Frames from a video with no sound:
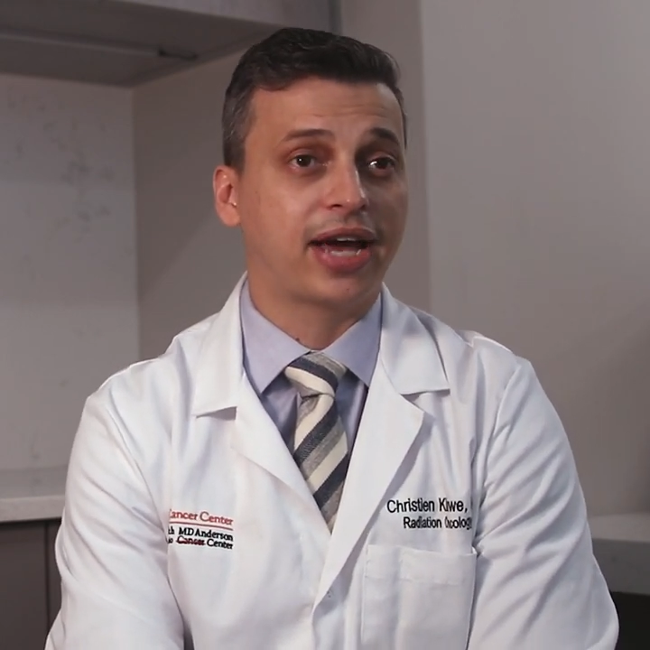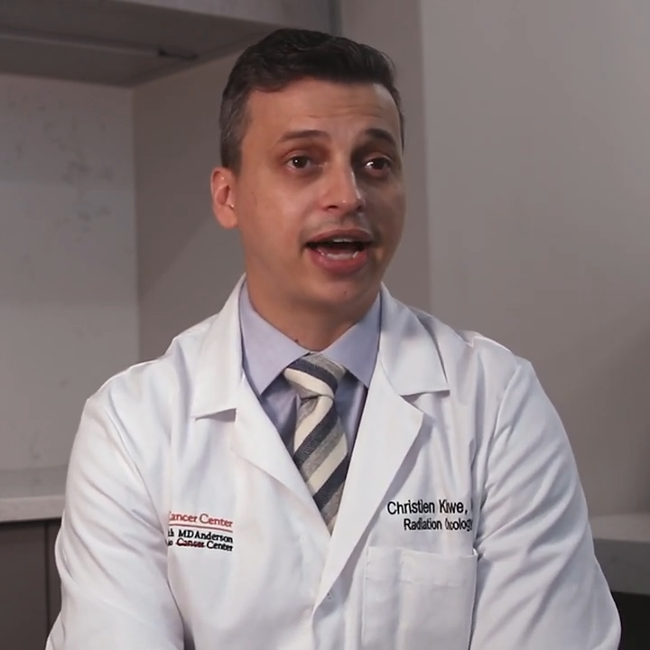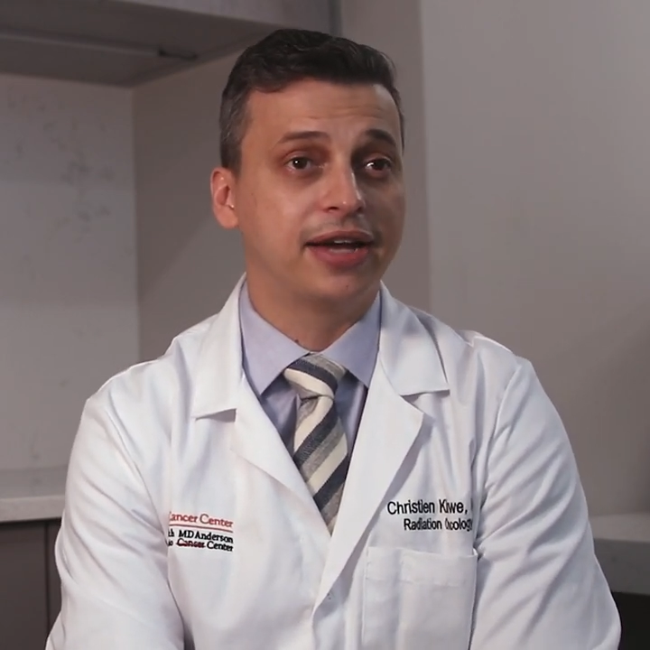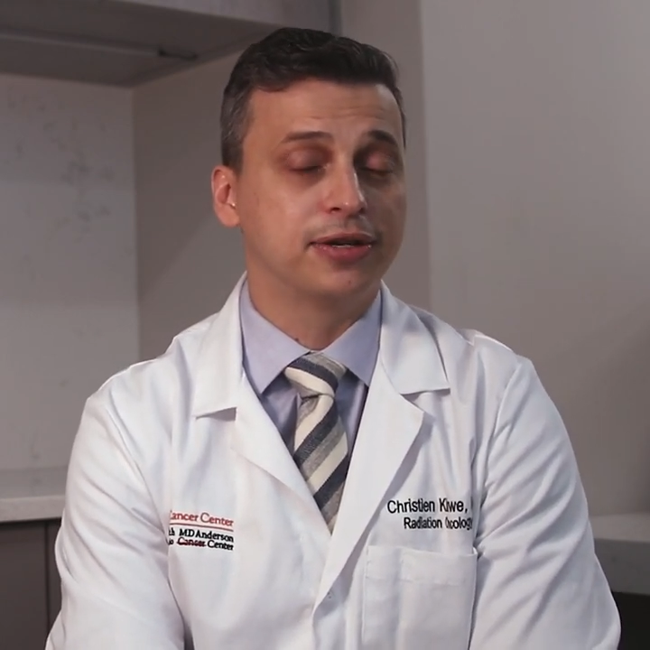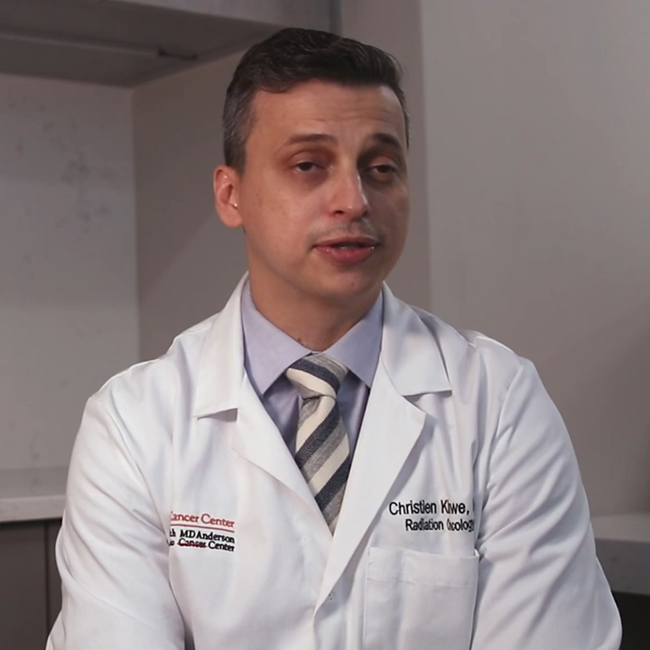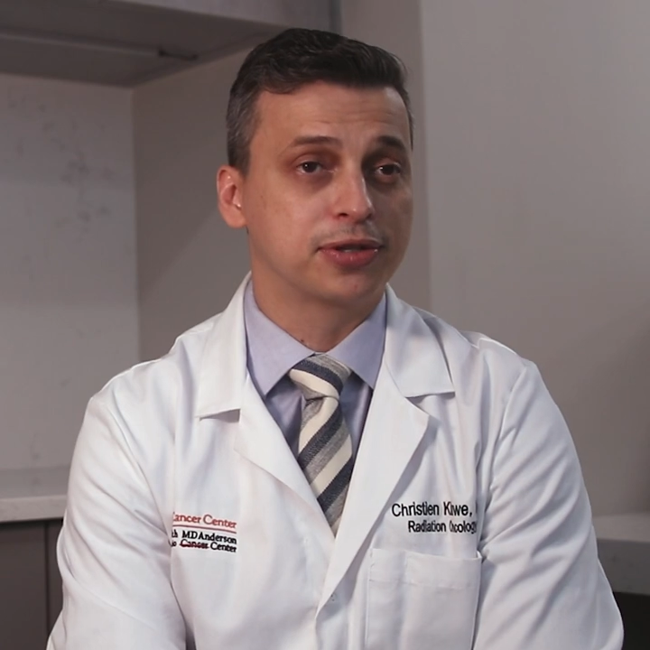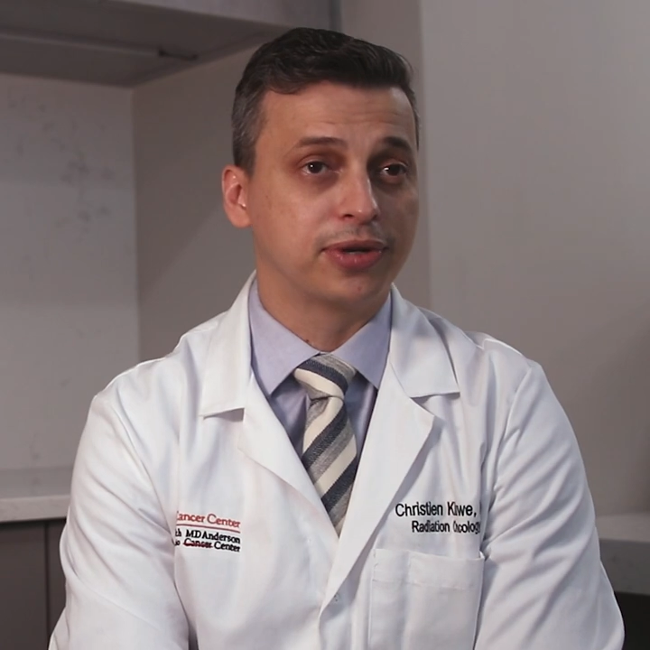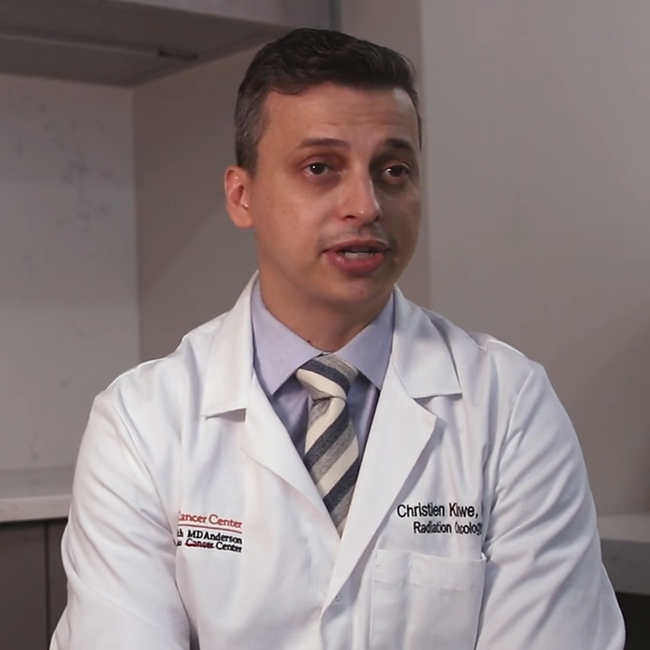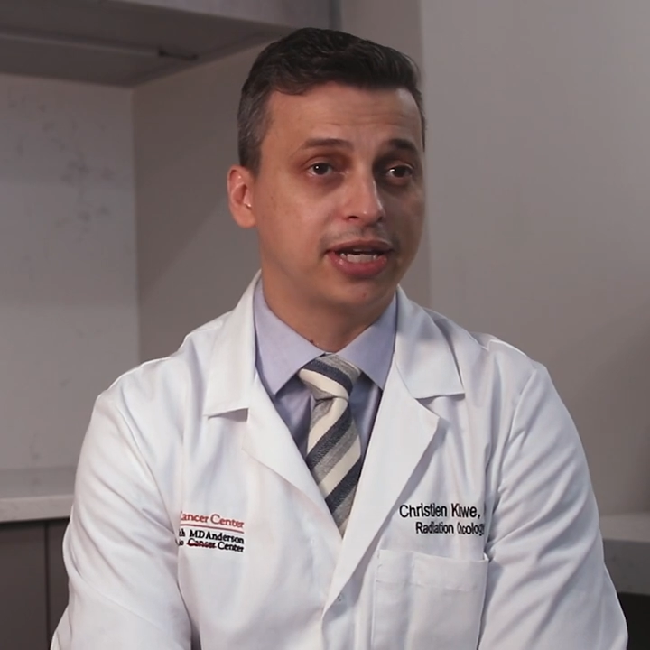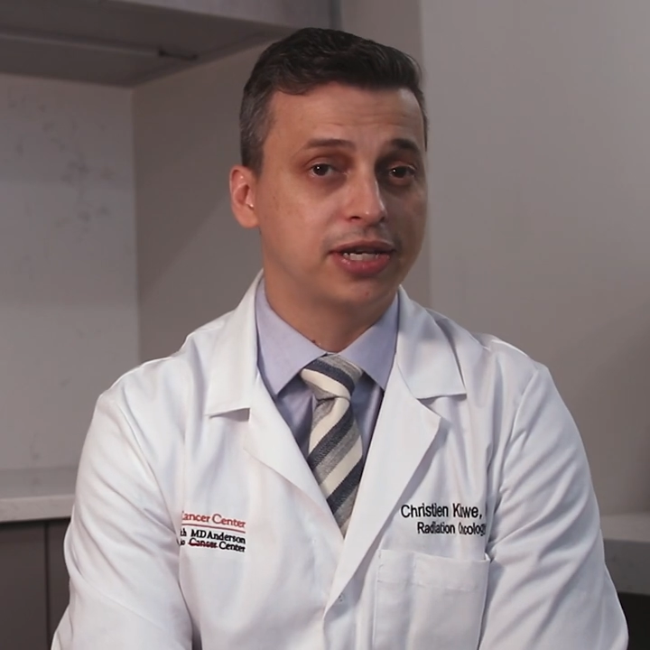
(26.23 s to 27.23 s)
high dose of
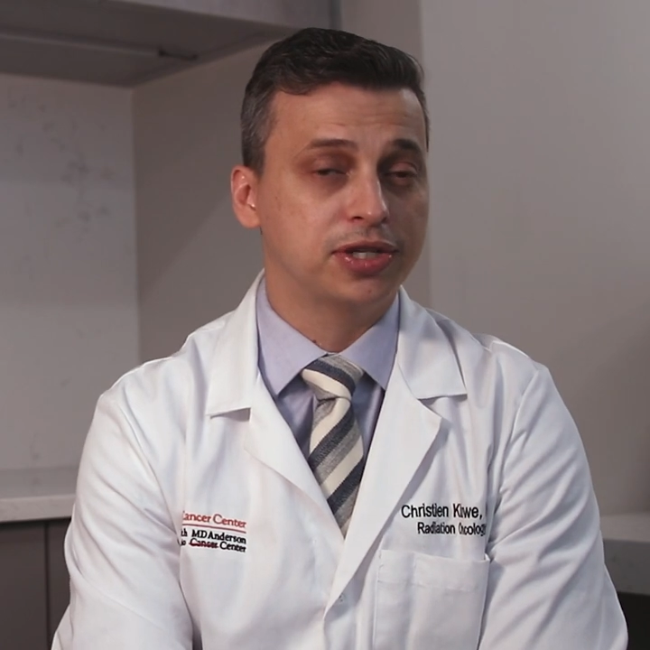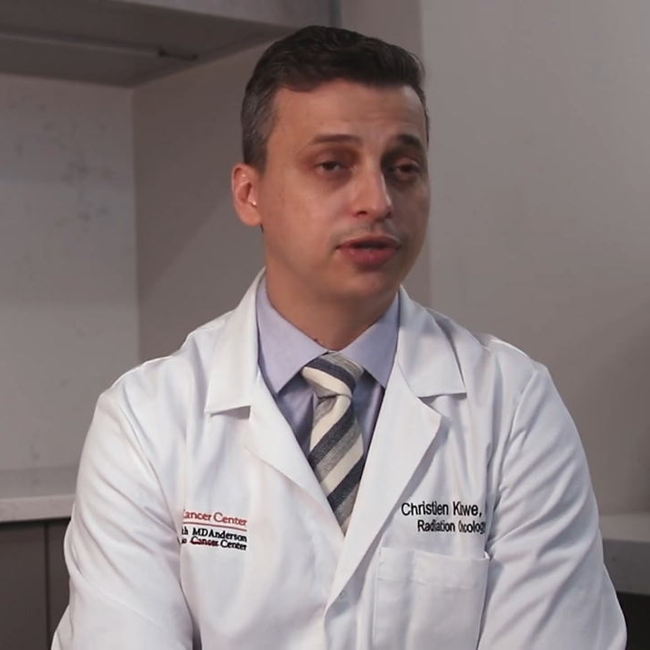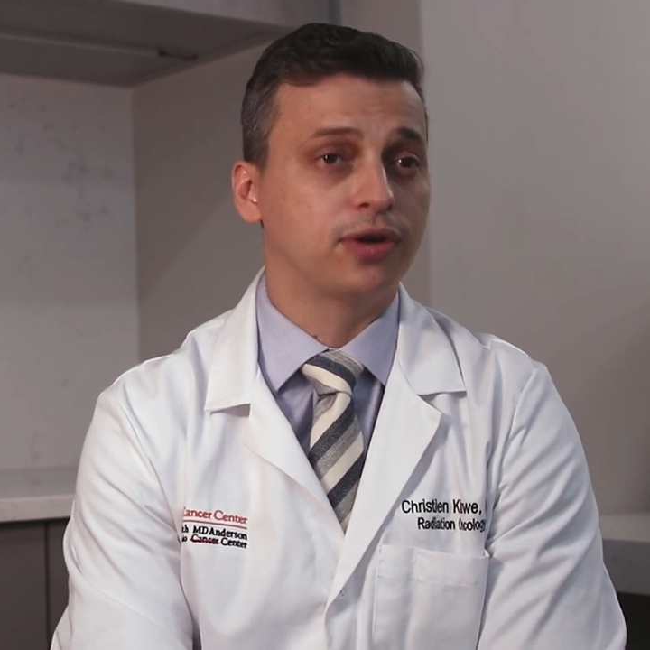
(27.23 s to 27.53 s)
radiation